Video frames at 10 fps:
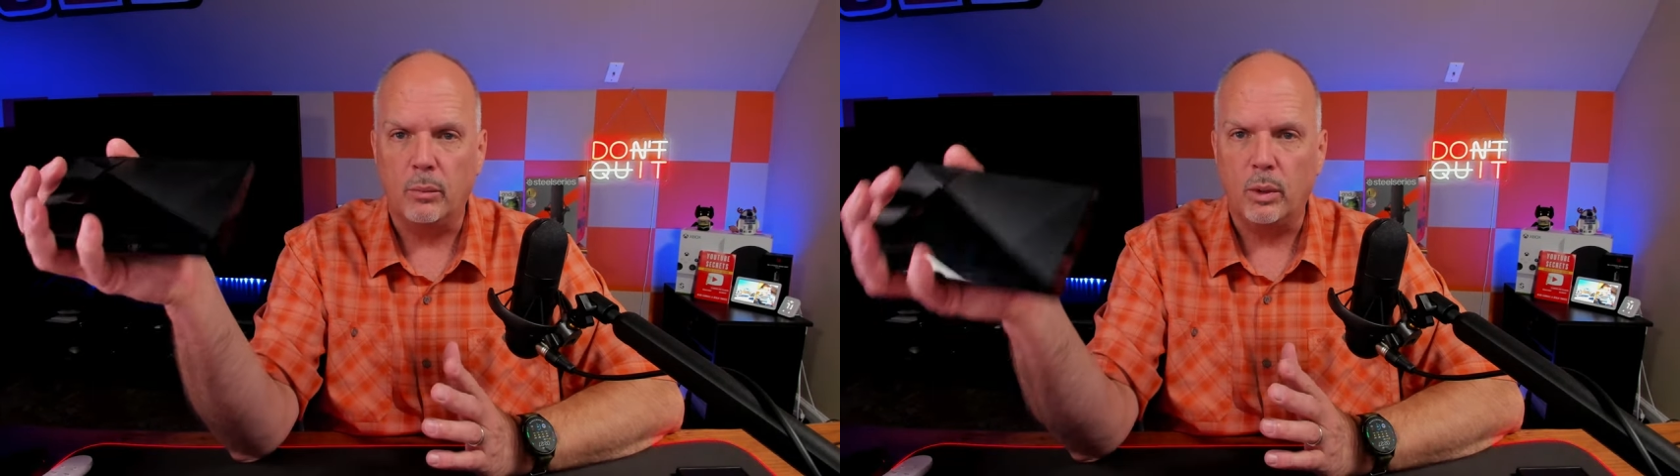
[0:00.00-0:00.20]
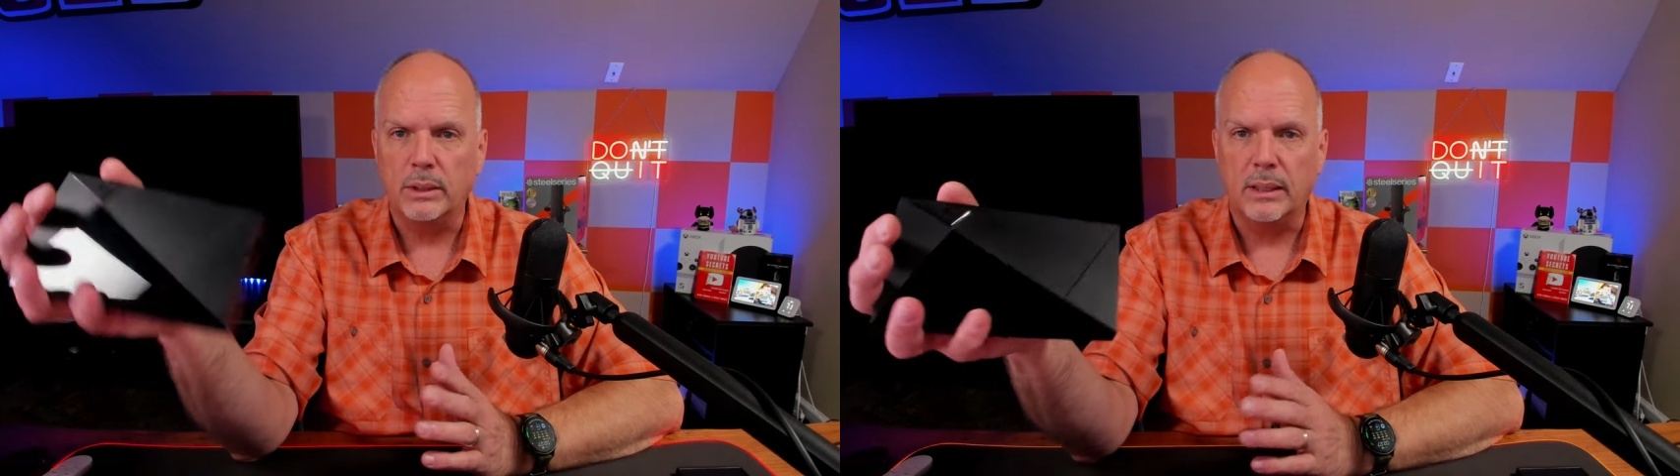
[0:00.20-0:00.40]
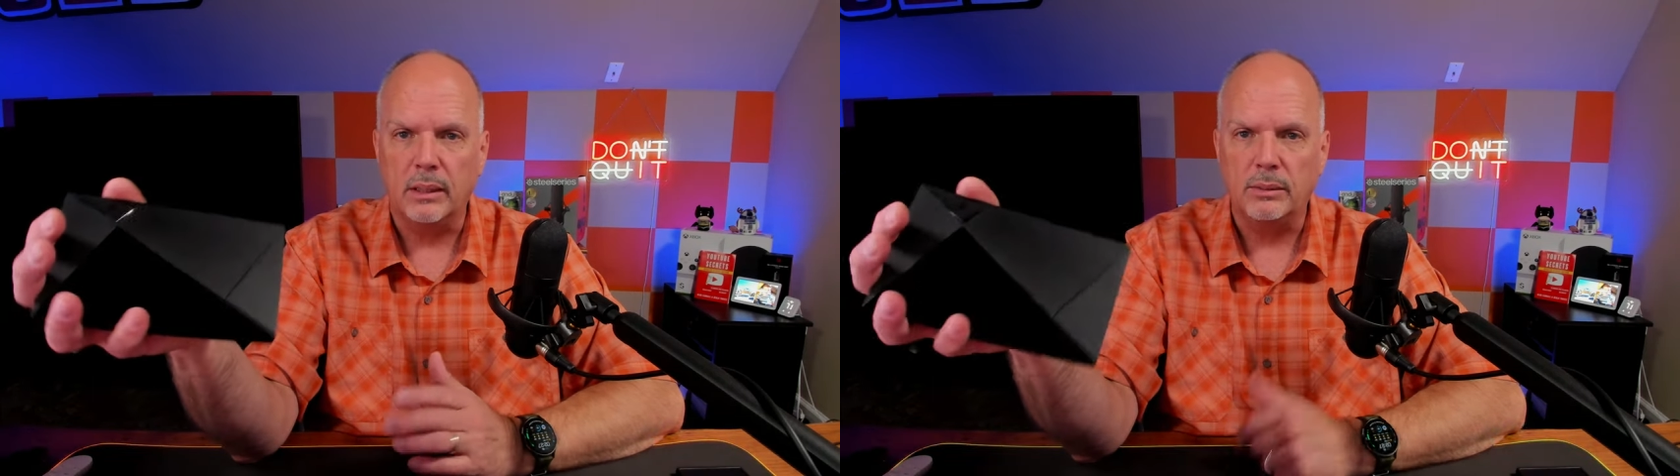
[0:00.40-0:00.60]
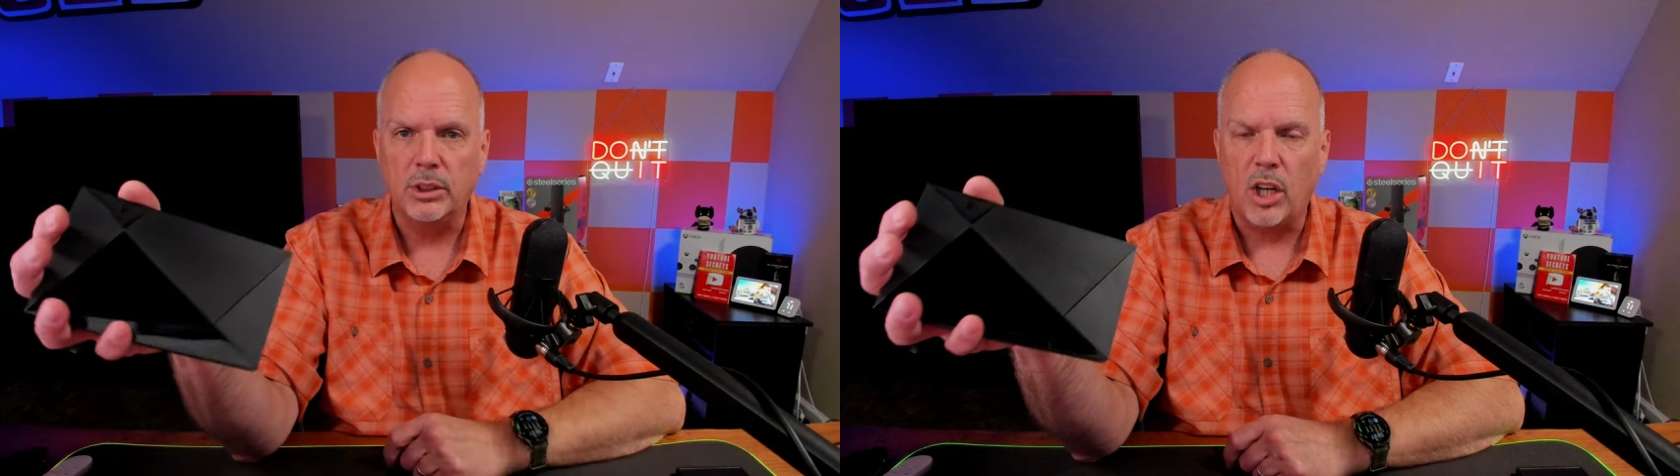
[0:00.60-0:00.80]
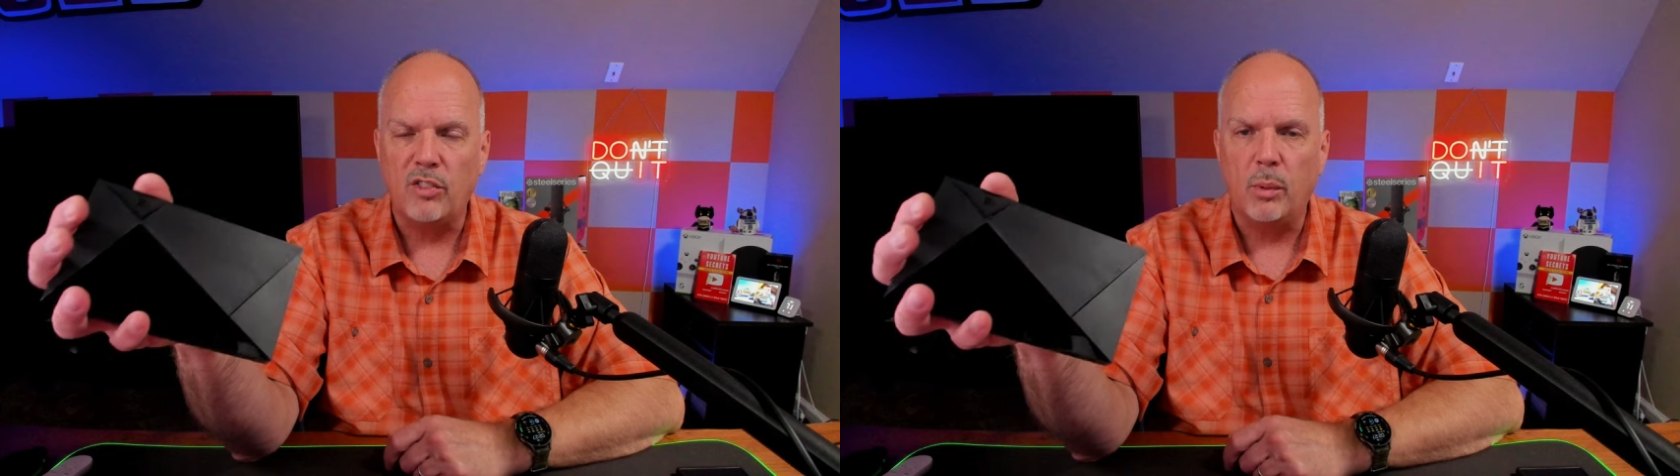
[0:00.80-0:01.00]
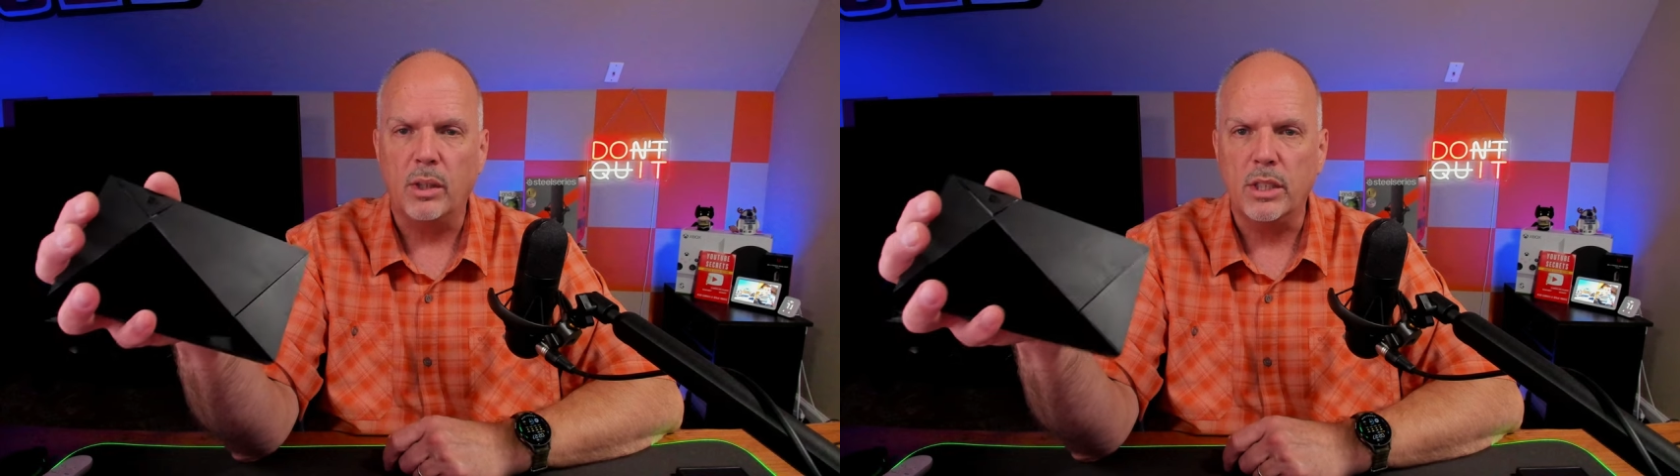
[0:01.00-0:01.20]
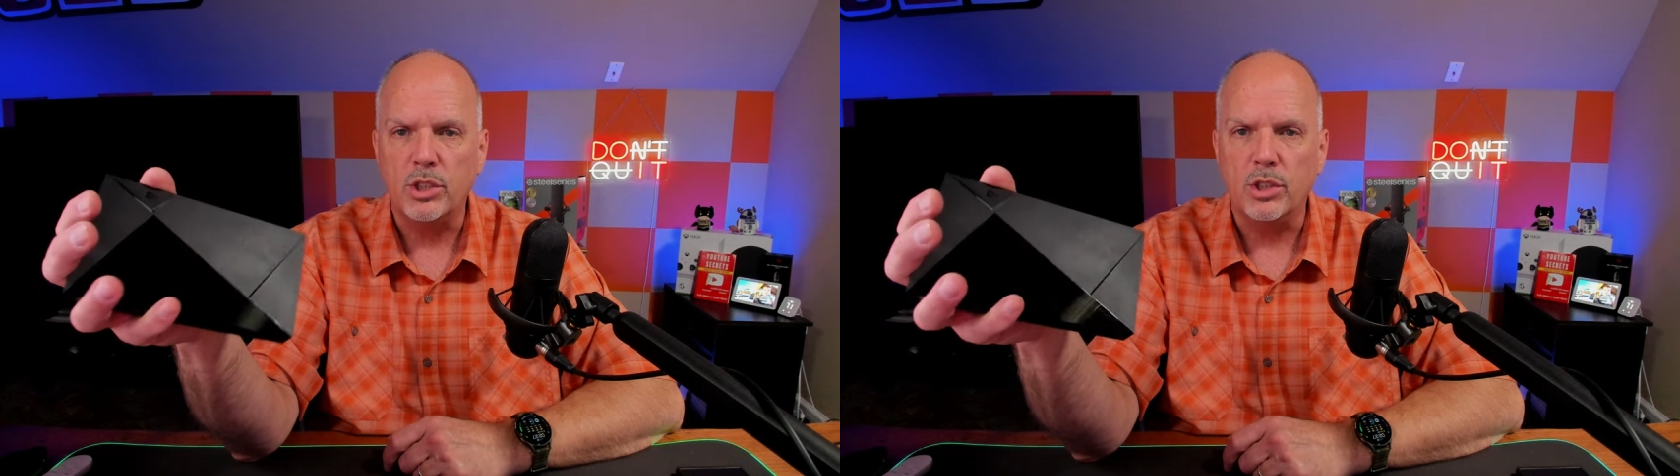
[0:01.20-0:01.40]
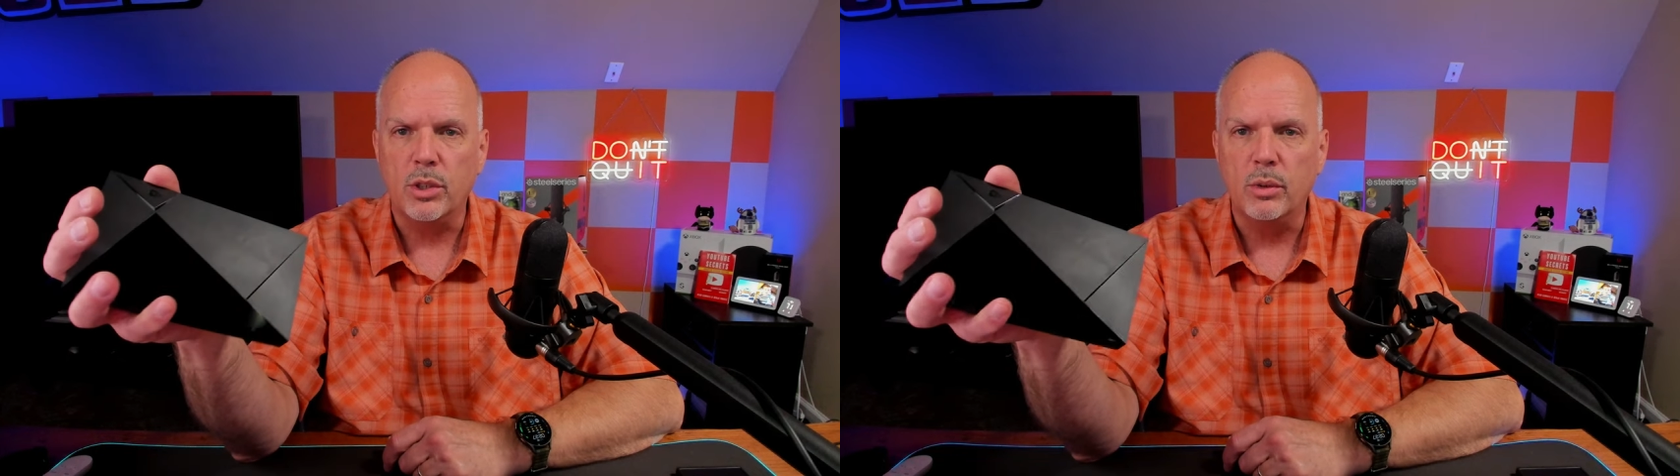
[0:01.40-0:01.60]
wasn't a software
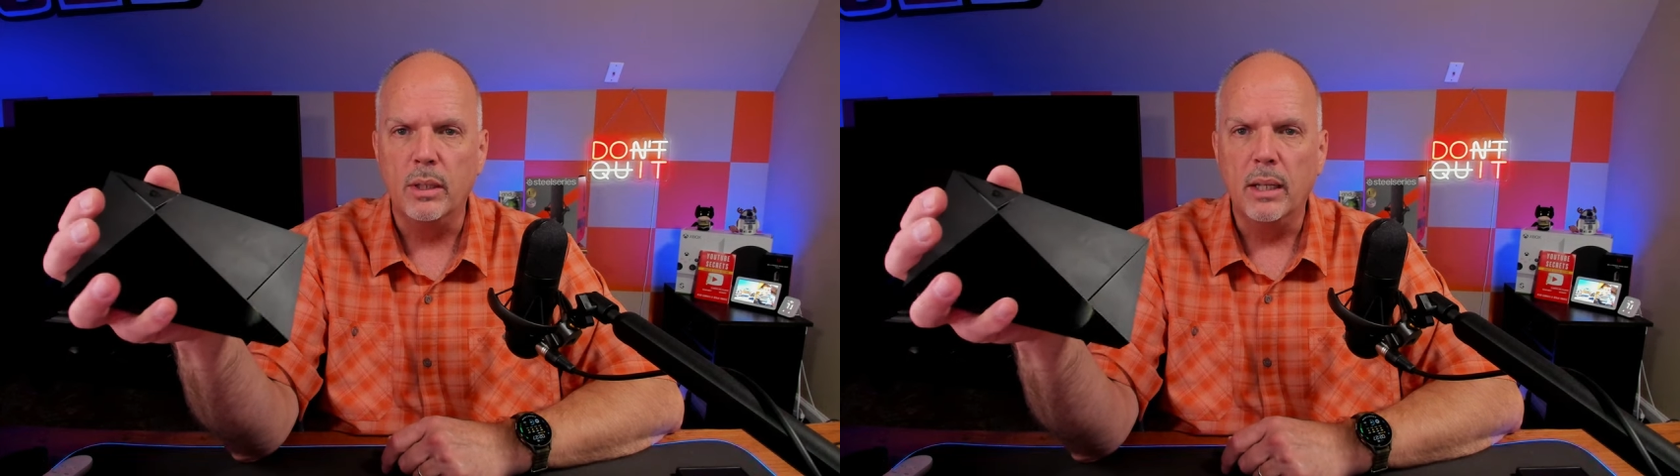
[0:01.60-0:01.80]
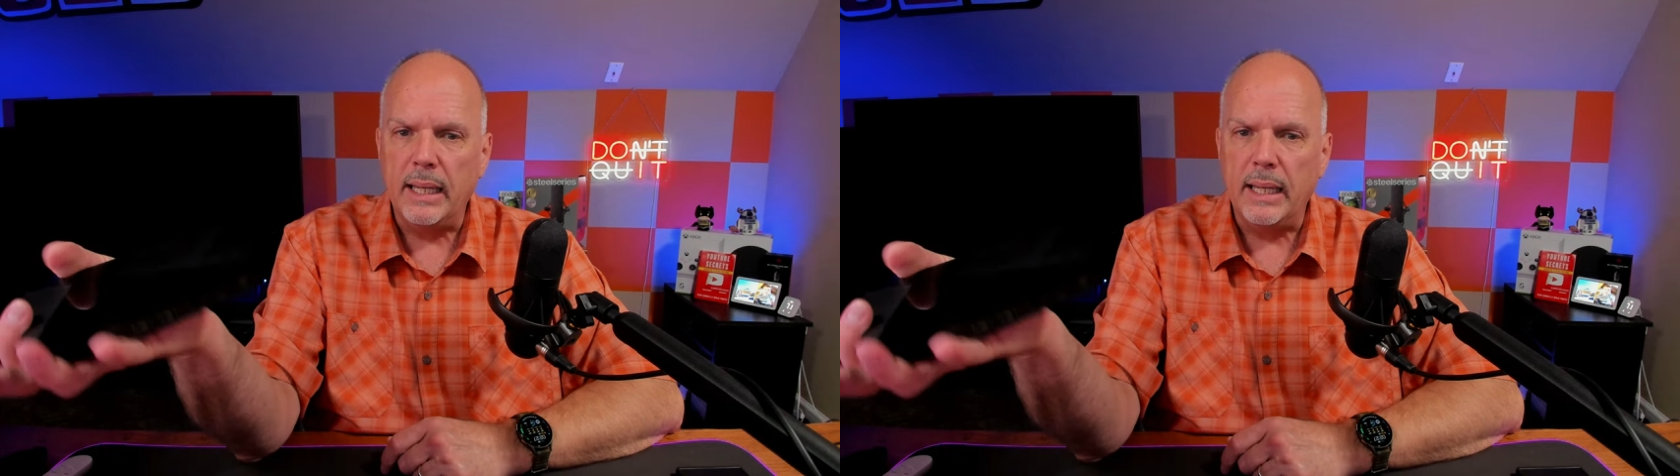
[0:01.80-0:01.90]
issue.